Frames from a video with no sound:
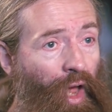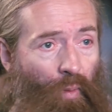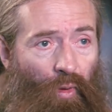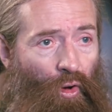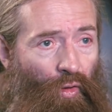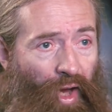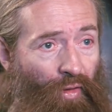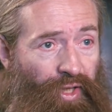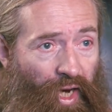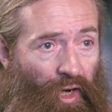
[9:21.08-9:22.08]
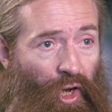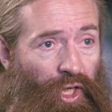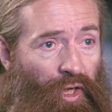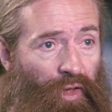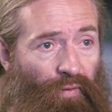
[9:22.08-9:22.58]
and with all the other
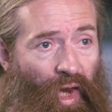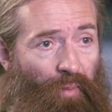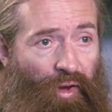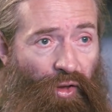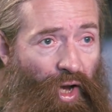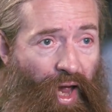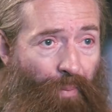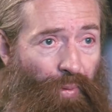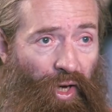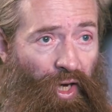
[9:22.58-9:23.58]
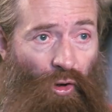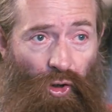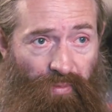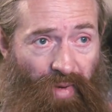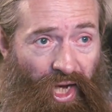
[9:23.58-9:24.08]
technological developments that are happening in
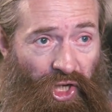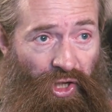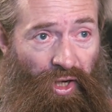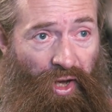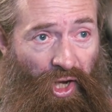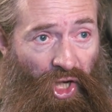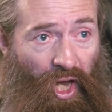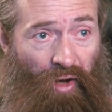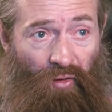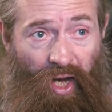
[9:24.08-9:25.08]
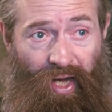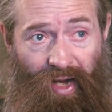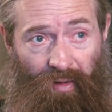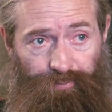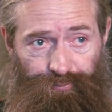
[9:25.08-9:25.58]
automation and such like right
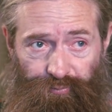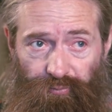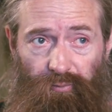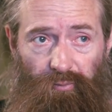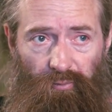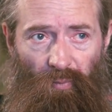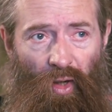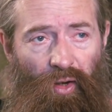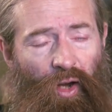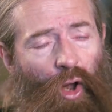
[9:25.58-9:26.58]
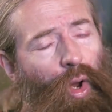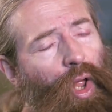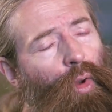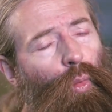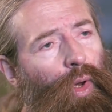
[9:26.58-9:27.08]
now. So
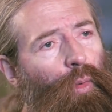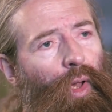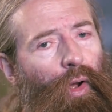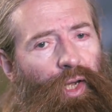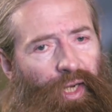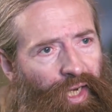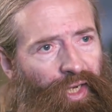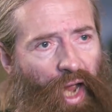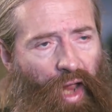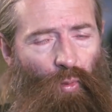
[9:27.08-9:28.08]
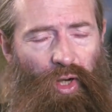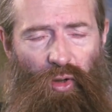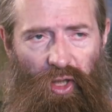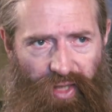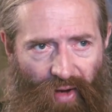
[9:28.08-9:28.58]
we will need, and we
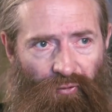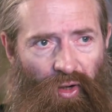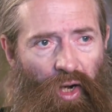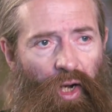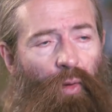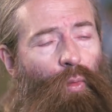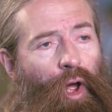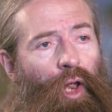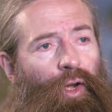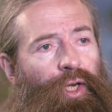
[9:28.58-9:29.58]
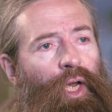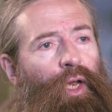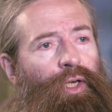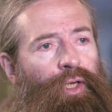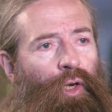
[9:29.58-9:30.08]
shall definitely want,
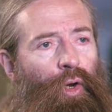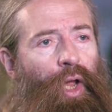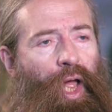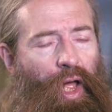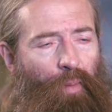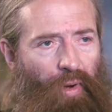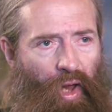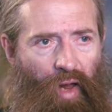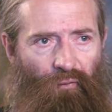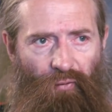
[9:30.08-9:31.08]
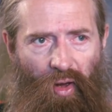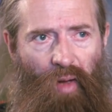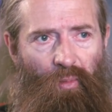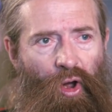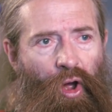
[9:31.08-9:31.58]
to apply
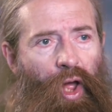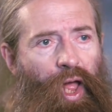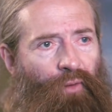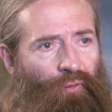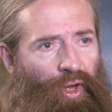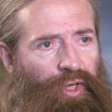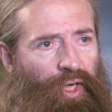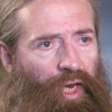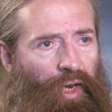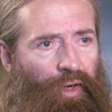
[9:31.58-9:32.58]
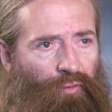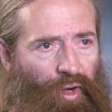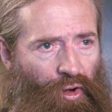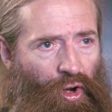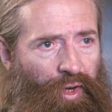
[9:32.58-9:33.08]
far more effort and
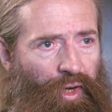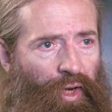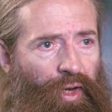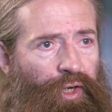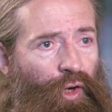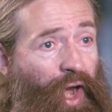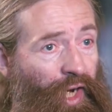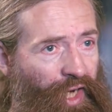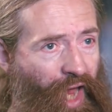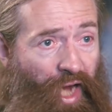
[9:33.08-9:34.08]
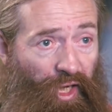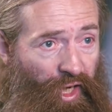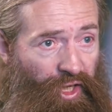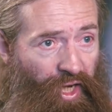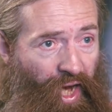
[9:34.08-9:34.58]
resources to adult
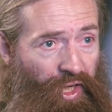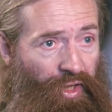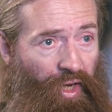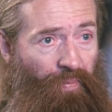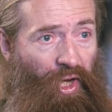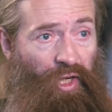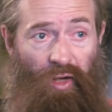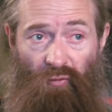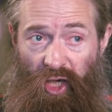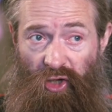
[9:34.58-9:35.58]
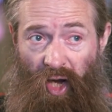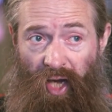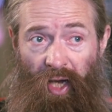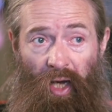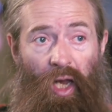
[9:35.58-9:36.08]
education, especially
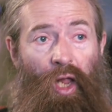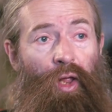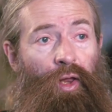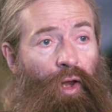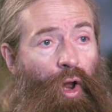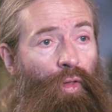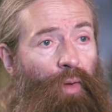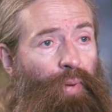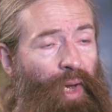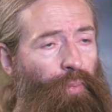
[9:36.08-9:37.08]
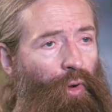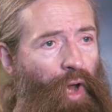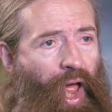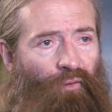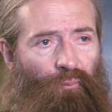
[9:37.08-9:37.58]
retraining, so that
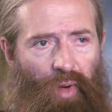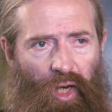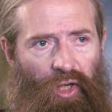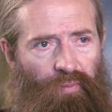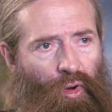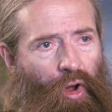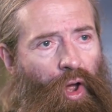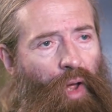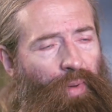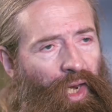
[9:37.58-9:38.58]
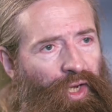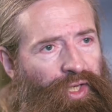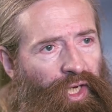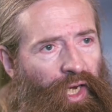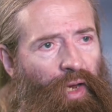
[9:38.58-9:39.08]
people have much more
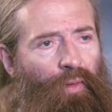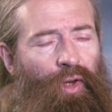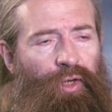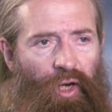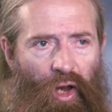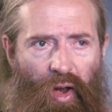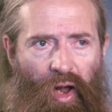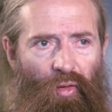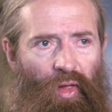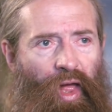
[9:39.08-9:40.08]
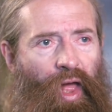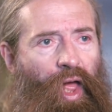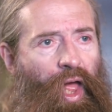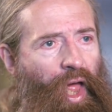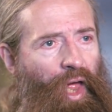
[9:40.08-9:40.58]
ability to go out
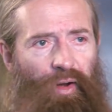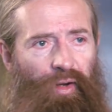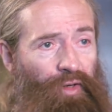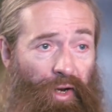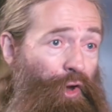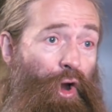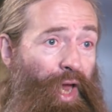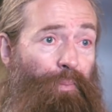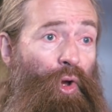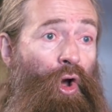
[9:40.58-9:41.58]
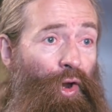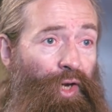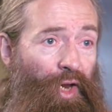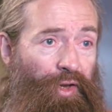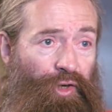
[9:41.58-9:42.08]
there and just not get bored,
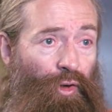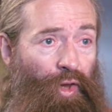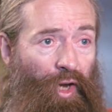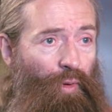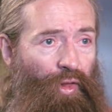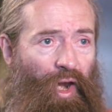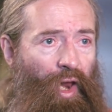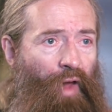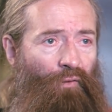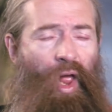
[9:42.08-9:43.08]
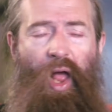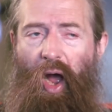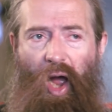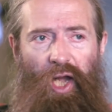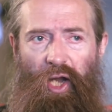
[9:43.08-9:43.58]
just do things with their life.
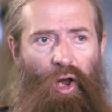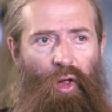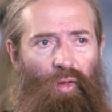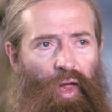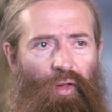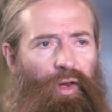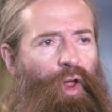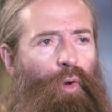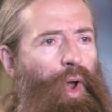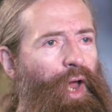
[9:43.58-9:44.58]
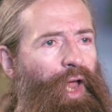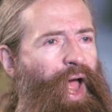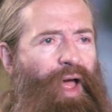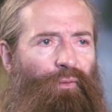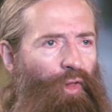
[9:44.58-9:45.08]
I know that there's no way
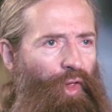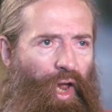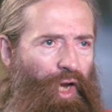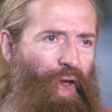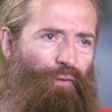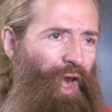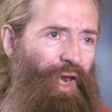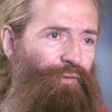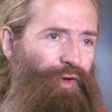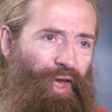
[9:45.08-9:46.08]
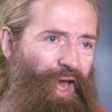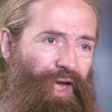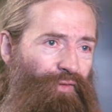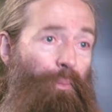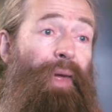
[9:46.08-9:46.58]
ever that if I lived to the
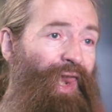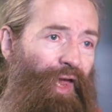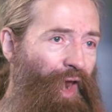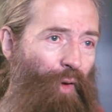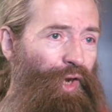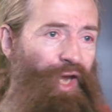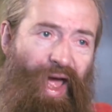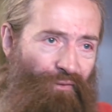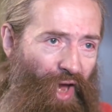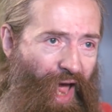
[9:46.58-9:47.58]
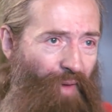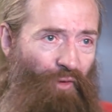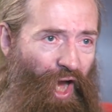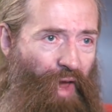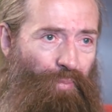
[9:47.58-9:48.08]
age of 1 million, I would never
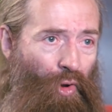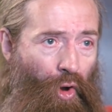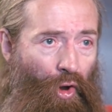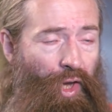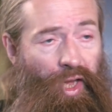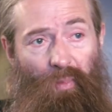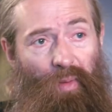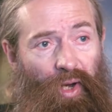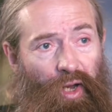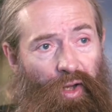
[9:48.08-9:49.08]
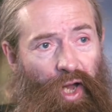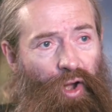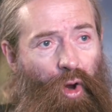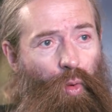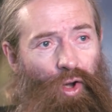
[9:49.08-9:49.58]
ever get bored, simply because I
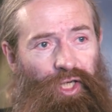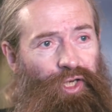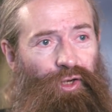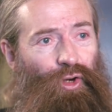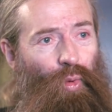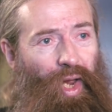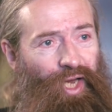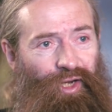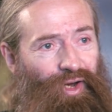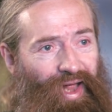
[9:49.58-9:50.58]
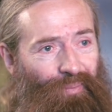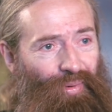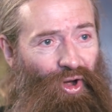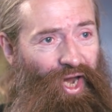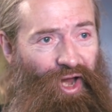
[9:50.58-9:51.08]
know what to do when I do get
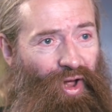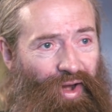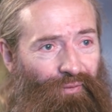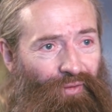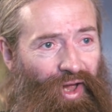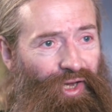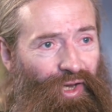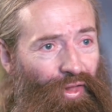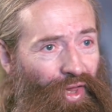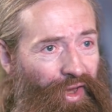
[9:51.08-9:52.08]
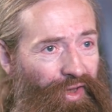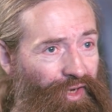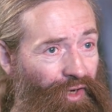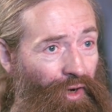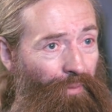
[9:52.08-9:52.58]
bored. I know how to find new things to
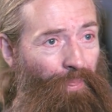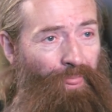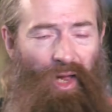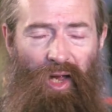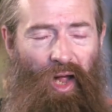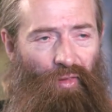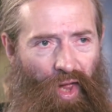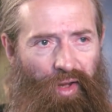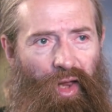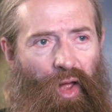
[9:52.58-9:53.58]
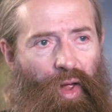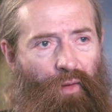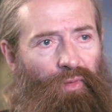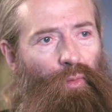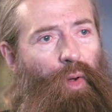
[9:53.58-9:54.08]
do. And that's how
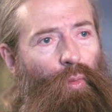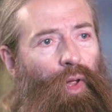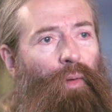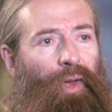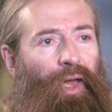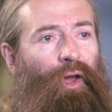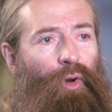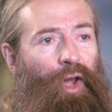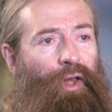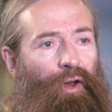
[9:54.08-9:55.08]
everyone will be quite